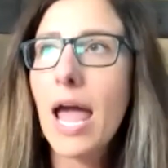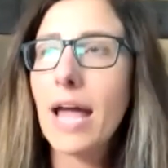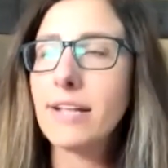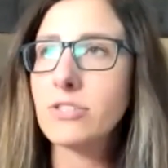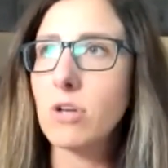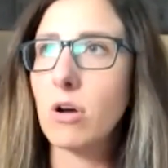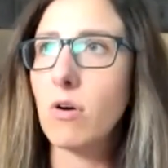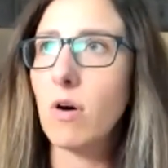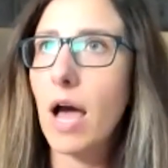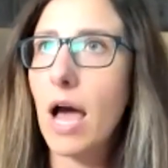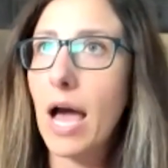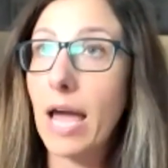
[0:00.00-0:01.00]
And
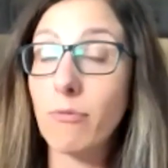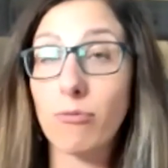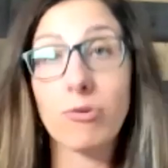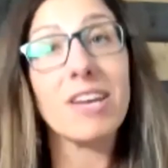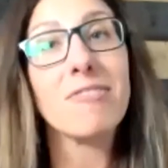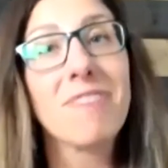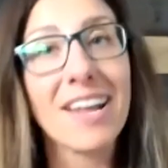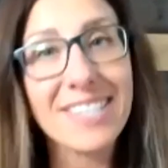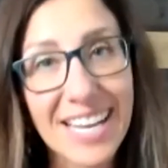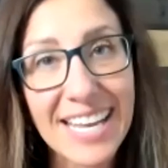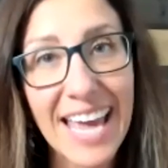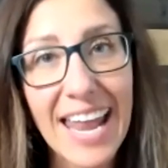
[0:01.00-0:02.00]
so I
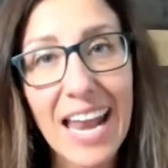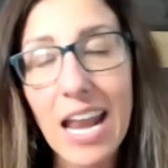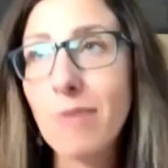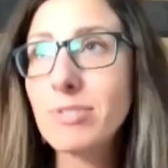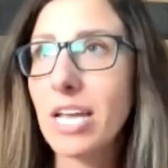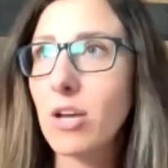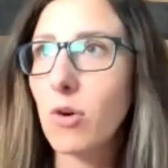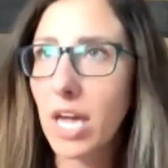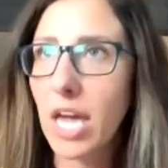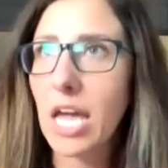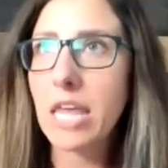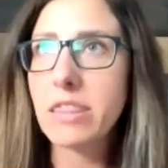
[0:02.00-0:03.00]
reinvented again, and I was like,
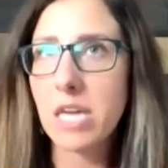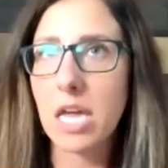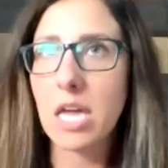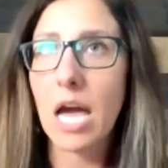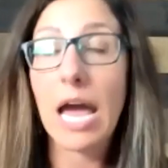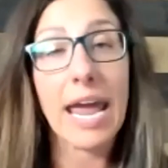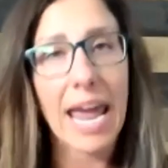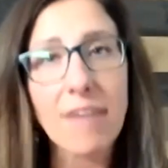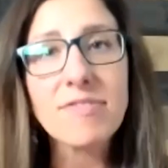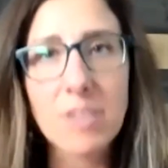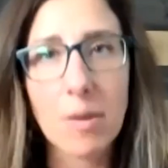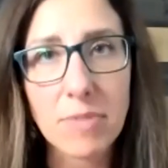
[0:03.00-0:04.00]
okay, I think I
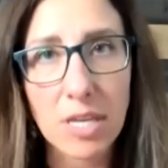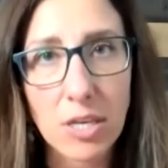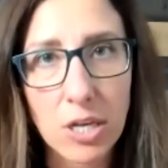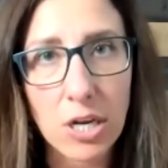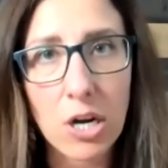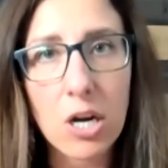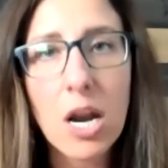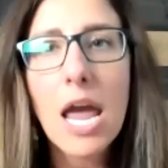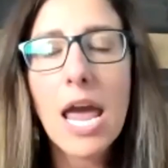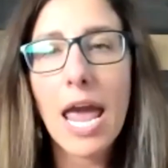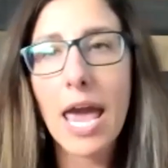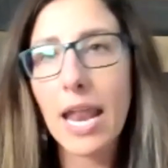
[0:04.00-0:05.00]
have something here.
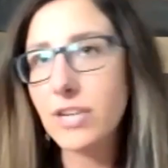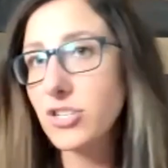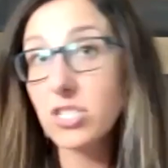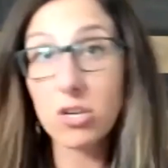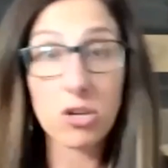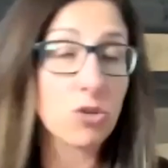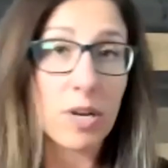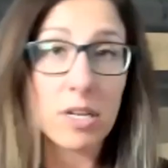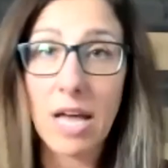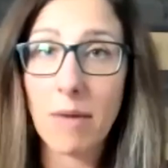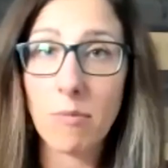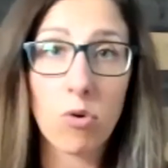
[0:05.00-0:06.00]
And I just started doing a
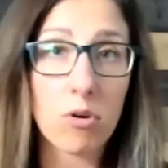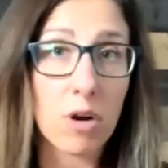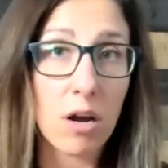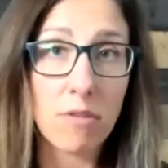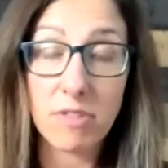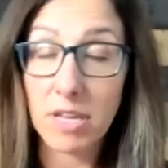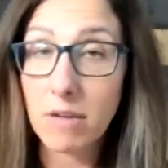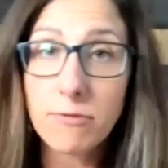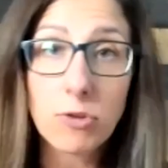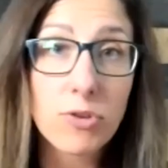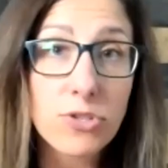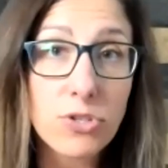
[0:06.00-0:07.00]
lot more of the
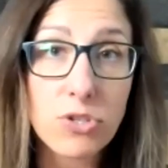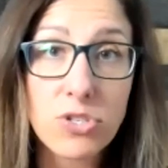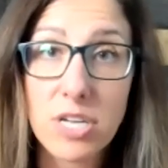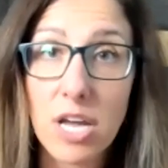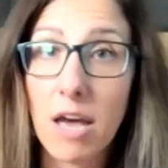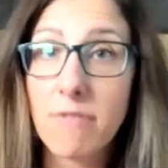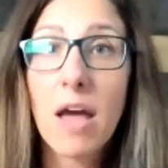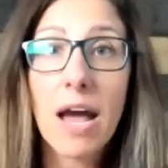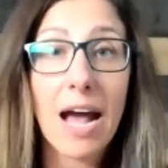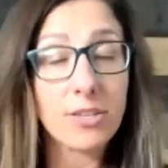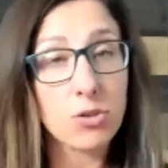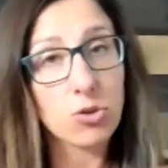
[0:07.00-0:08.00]
influencer stuff
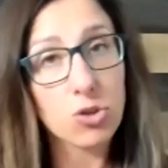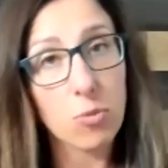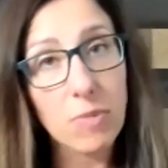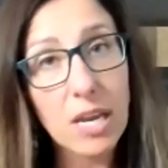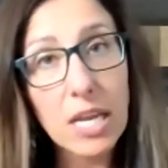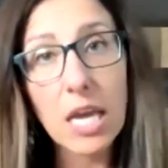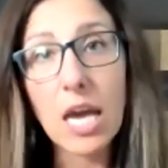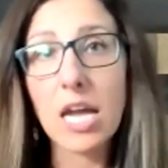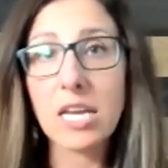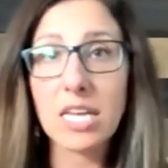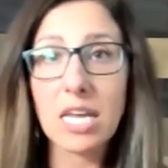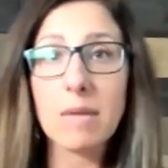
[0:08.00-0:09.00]
on social media
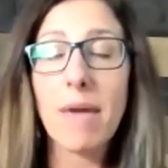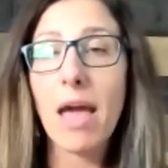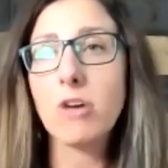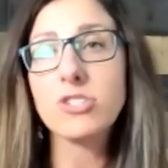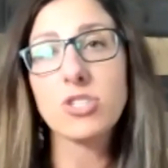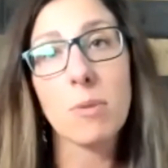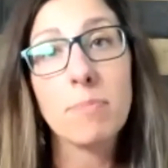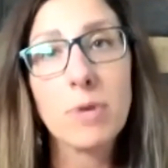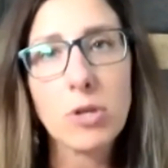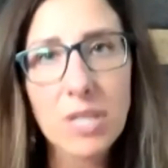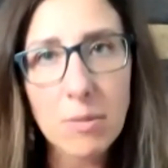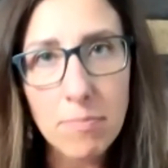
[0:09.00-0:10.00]
and email, started
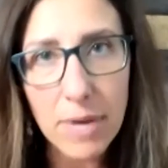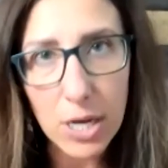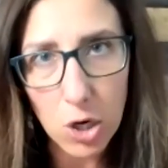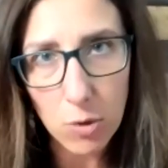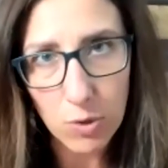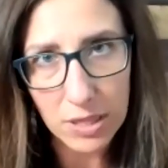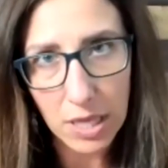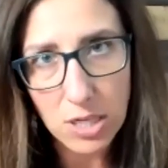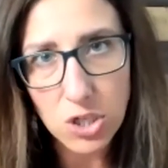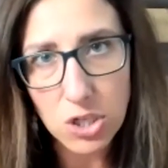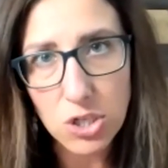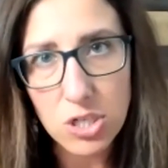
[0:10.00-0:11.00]
building bigger
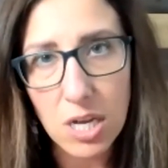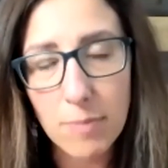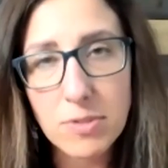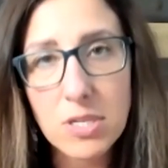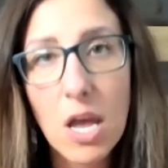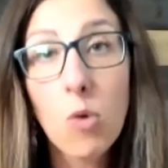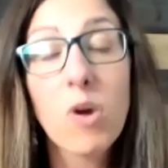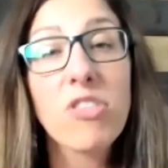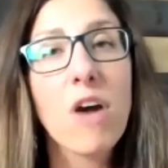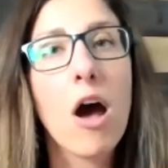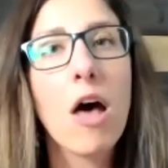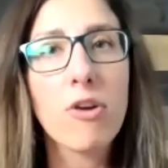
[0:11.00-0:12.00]
relationships
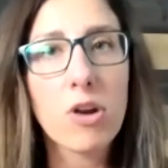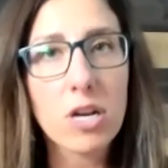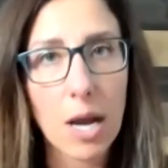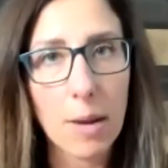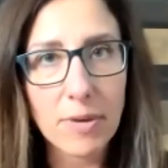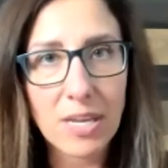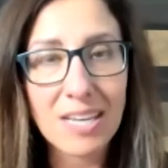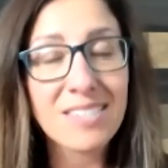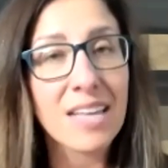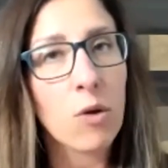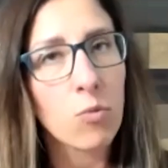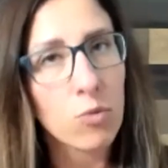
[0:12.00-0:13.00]
with other companies
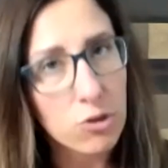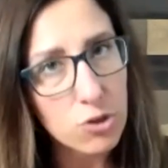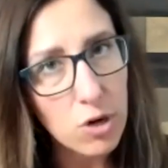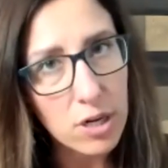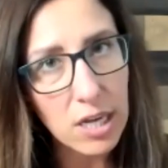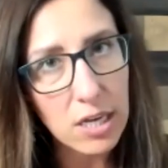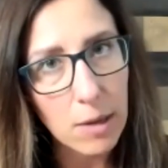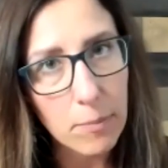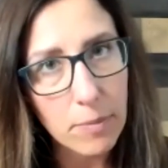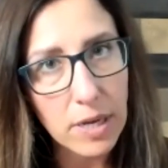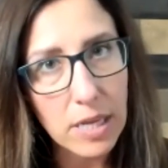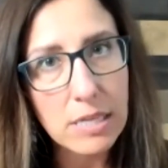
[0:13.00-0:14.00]
that weren't trucking
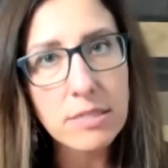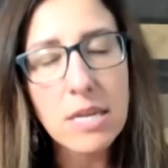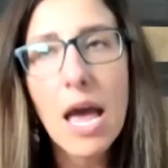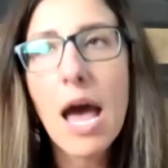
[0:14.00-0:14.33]
companies,